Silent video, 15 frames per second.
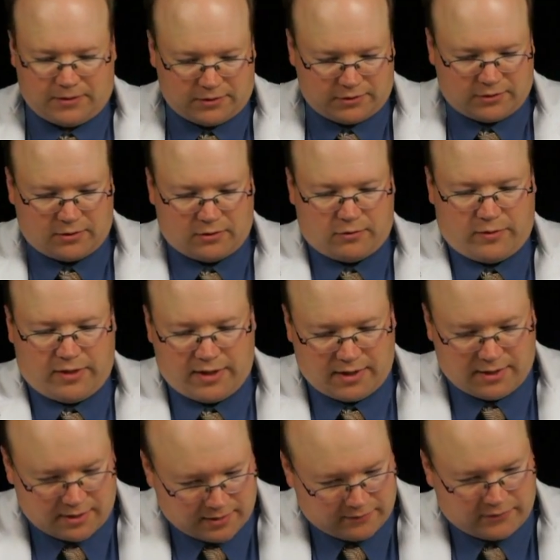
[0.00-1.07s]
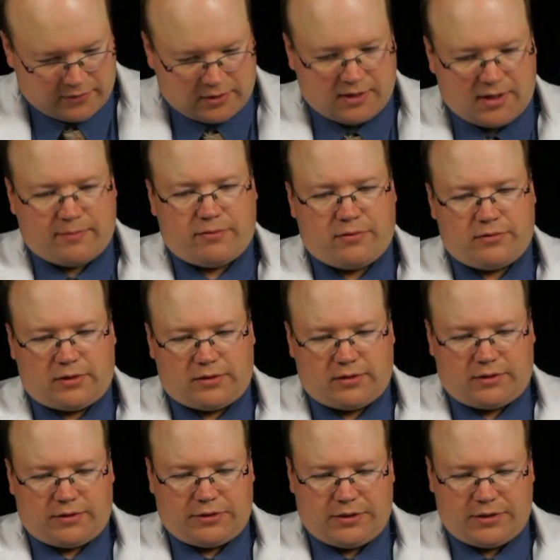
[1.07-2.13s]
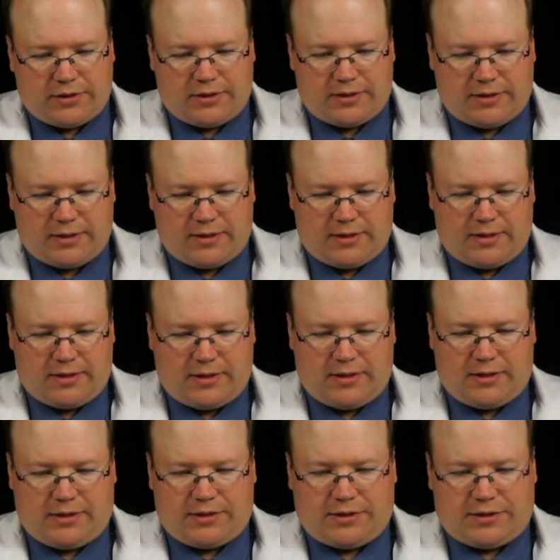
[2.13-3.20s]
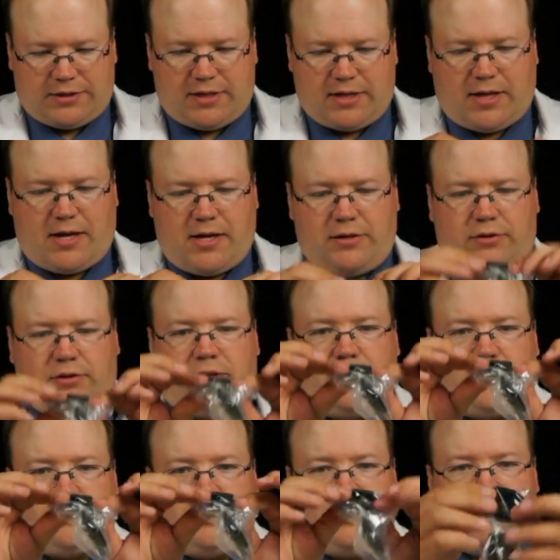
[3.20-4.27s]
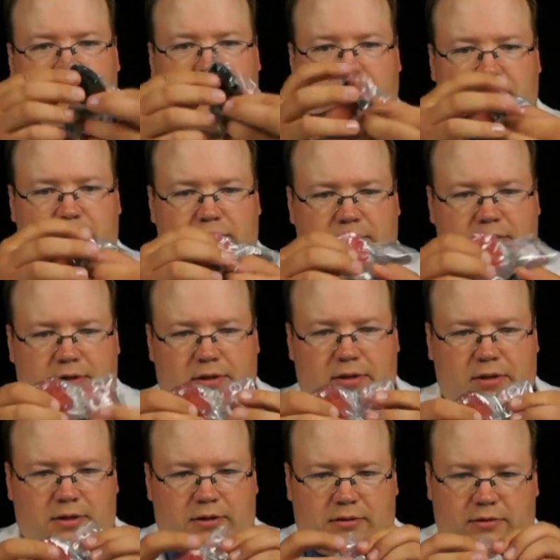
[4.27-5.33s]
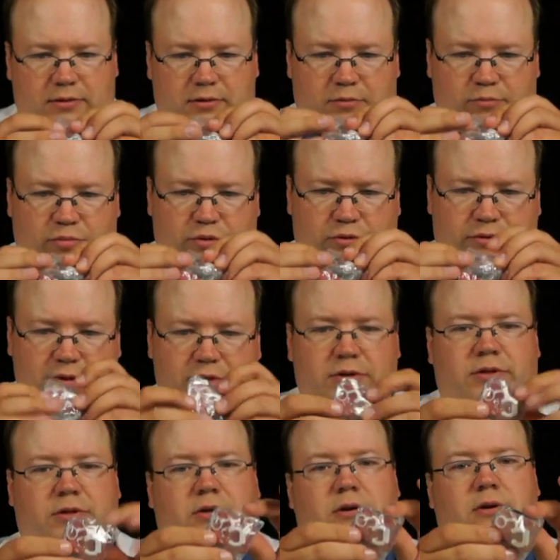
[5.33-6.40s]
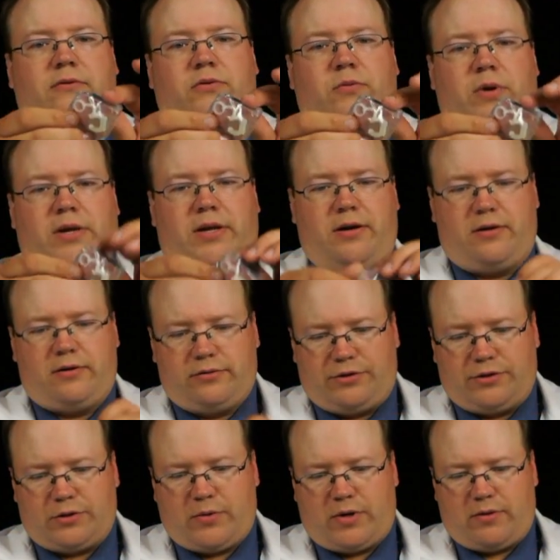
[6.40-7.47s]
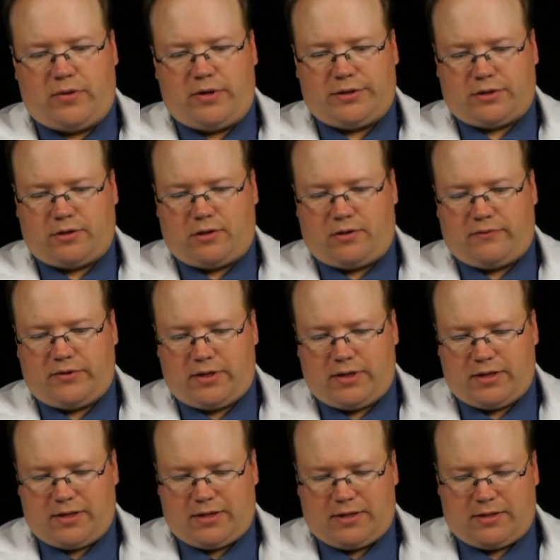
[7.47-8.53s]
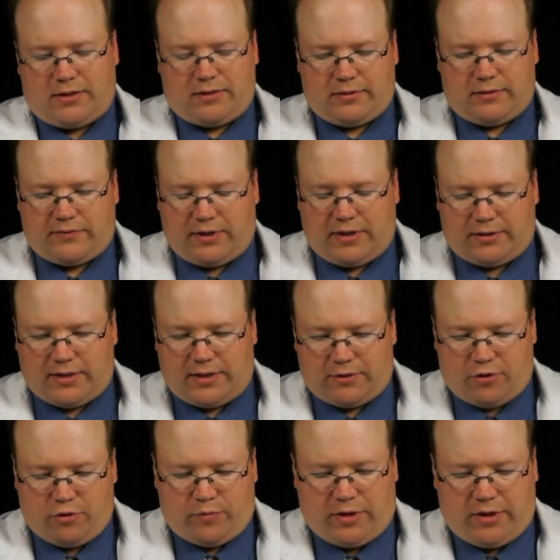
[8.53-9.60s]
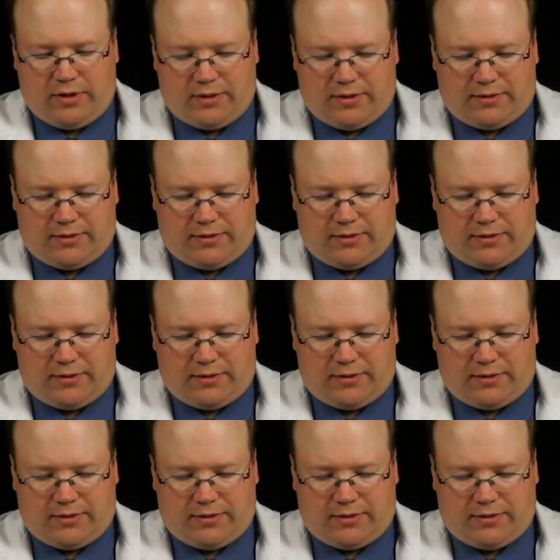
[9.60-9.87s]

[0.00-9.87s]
So we have a couple of the little stickies. Looks like this one's, they're both, this is a curved one here, a little square one's curved. Let me get that open.